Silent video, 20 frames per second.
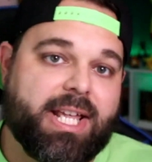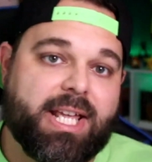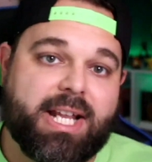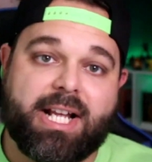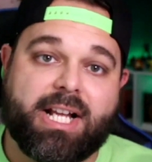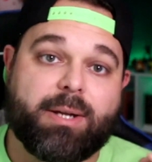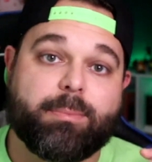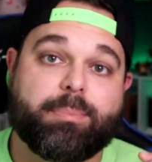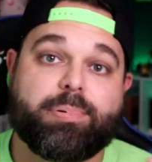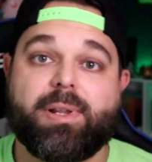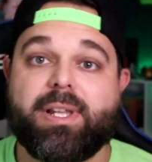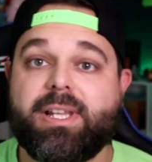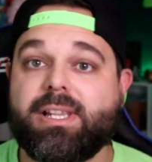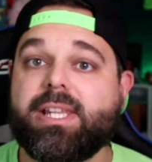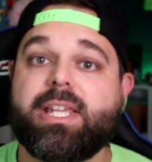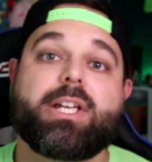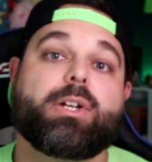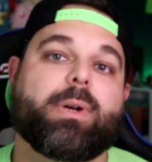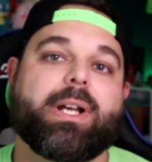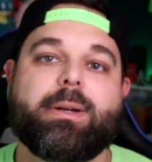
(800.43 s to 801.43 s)
and I completely
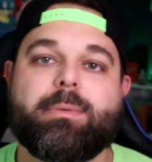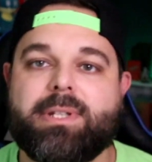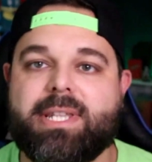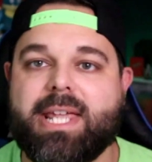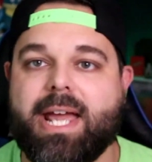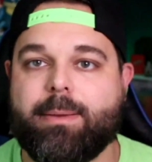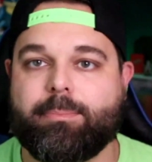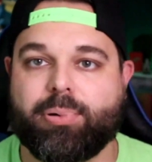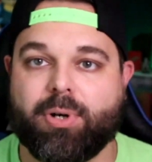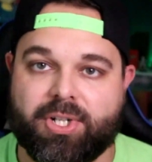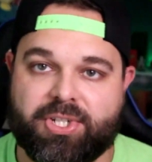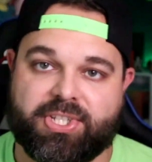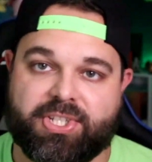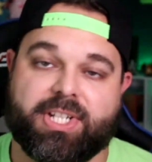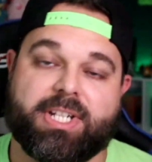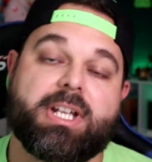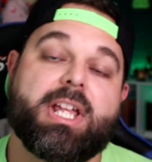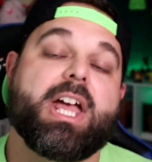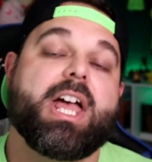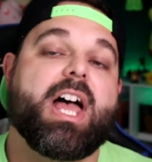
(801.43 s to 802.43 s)
agree with that
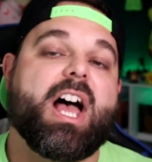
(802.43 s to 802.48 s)
person.